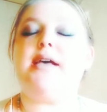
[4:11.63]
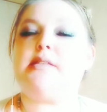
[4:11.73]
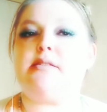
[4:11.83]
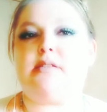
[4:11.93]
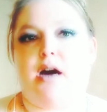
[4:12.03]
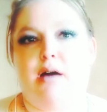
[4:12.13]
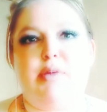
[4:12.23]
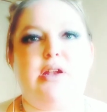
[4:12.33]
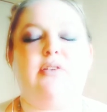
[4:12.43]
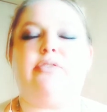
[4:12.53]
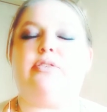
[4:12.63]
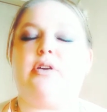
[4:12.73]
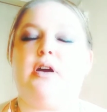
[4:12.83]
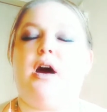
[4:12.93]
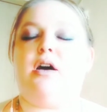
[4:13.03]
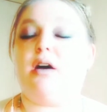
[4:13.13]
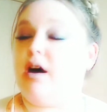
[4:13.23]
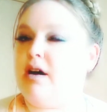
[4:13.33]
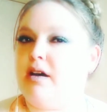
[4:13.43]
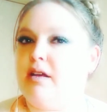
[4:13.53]
as is common for
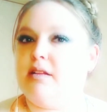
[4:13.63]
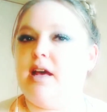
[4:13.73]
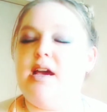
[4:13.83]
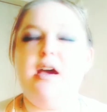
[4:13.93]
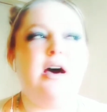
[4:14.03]
all